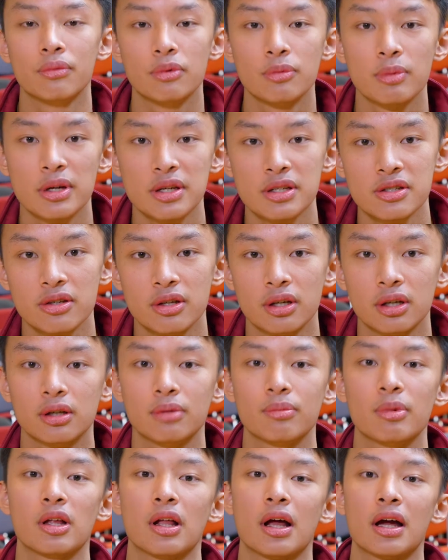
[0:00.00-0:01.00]
The best thing
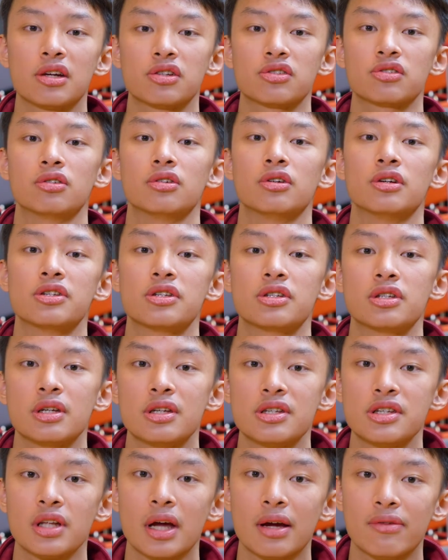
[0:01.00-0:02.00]
about Ashville is,
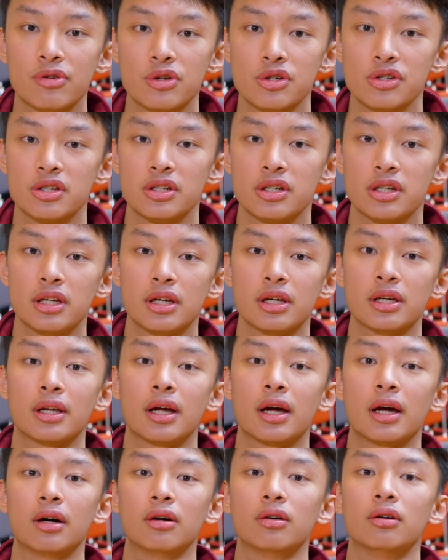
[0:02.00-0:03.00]
is diversity and
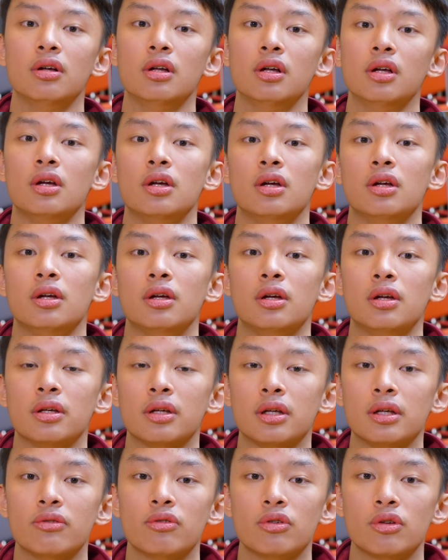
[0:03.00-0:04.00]
how
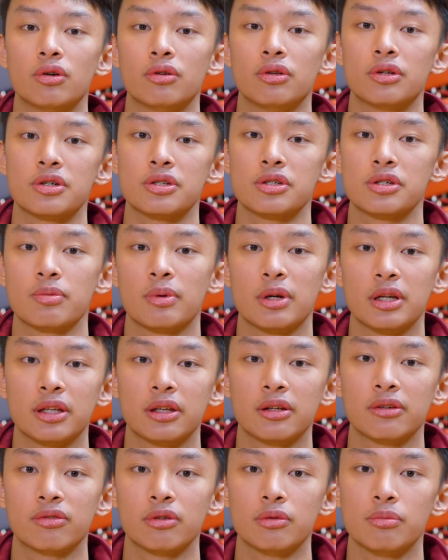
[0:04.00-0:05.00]
even though there's many
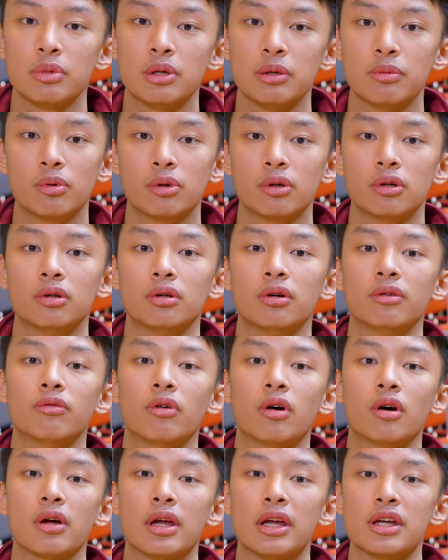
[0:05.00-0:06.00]
different people of
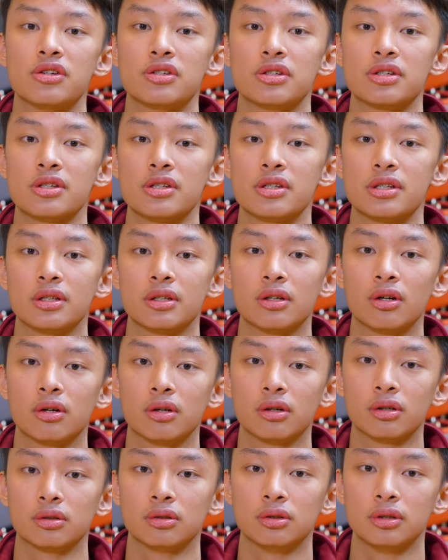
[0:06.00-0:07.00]
all ages and
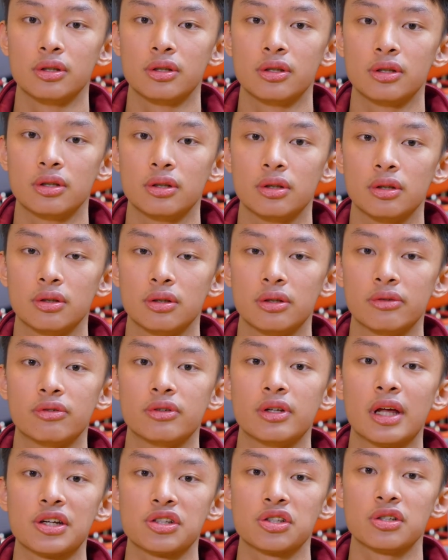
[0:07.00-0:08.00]
all
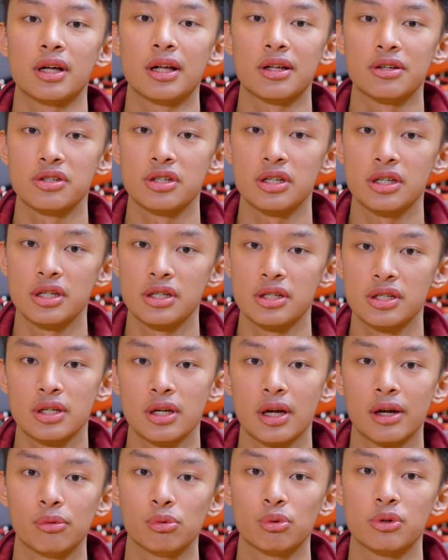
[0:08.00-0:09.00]
different nationalities,
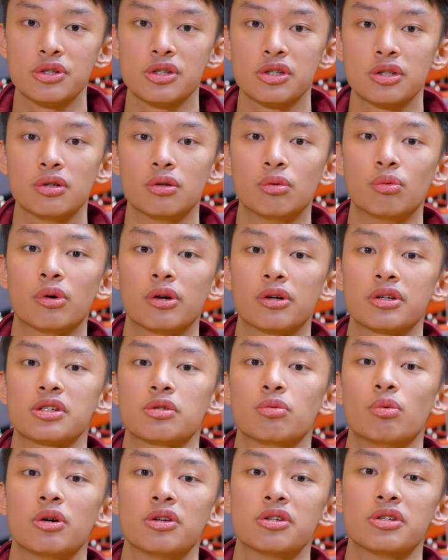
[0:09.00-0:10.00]
everyone still
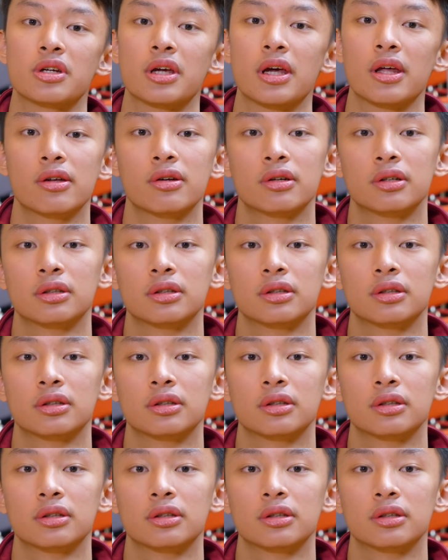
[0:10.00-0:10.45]
works well together.